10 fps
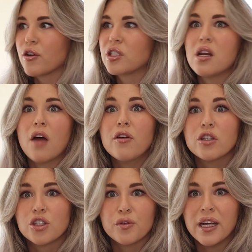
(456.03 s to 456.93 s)
there's another
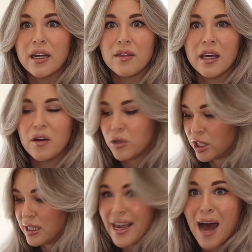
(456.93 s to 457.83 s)
treat at the end, which
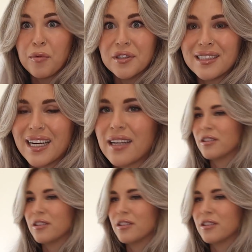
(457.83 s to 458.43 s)
is the apple stick.